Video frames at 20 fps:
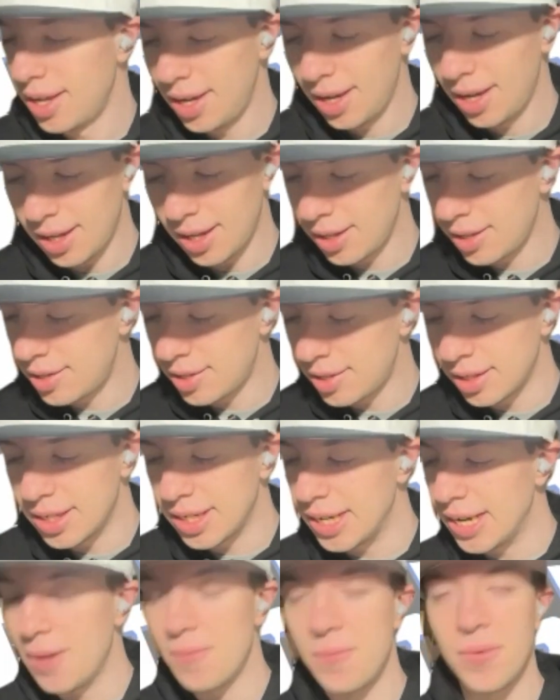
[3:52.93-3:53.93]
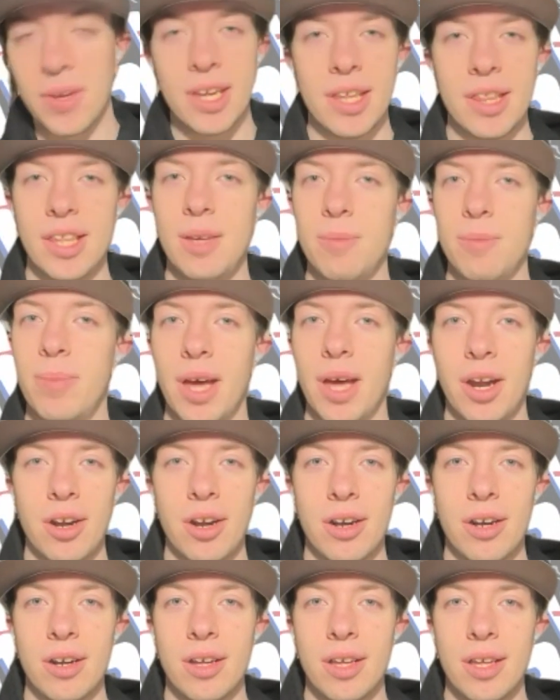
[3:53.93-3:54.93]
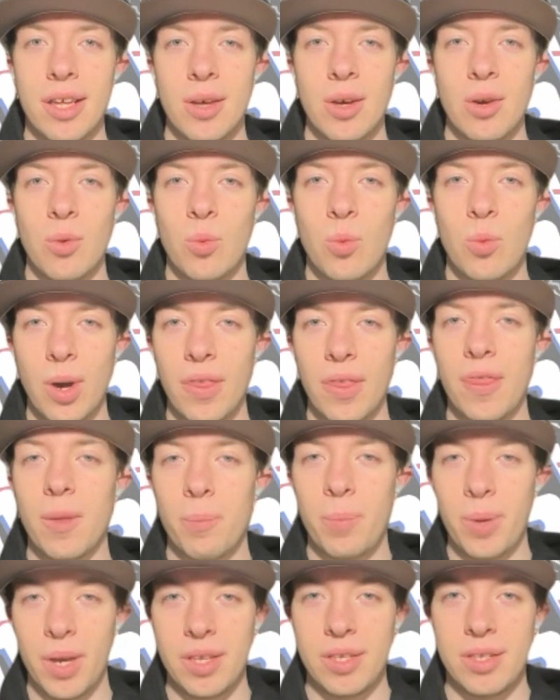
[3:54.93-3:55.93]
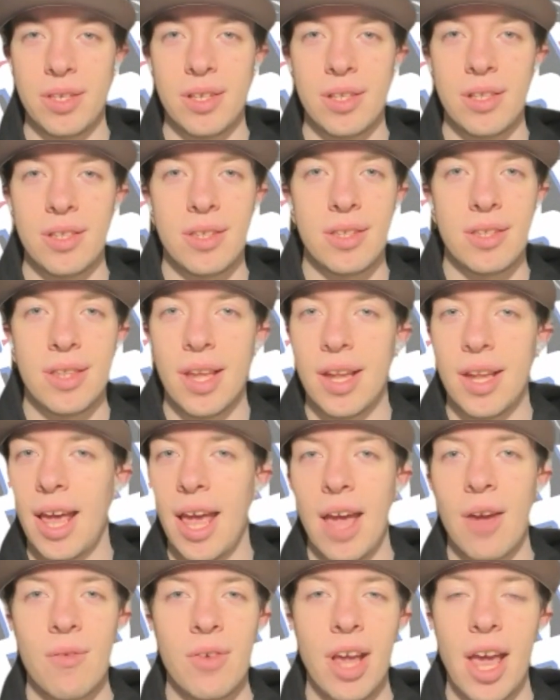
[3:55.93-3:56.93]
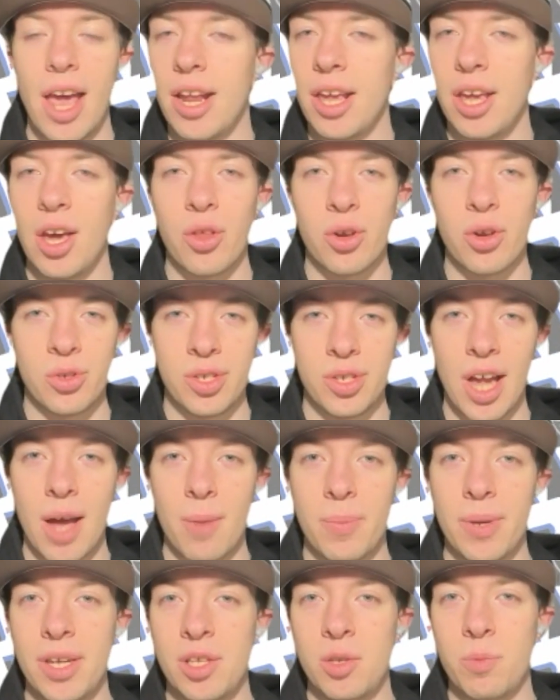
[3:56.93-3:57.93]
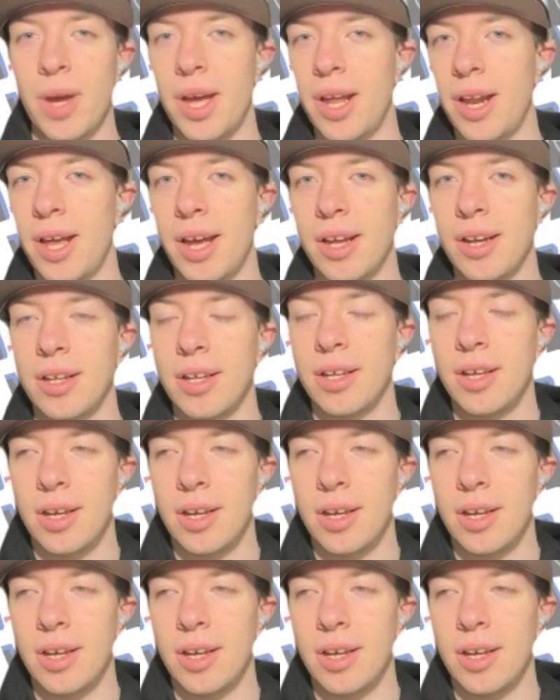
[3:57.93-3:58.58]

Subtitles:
it's significantly better with the Pistons than any other stop he's been at.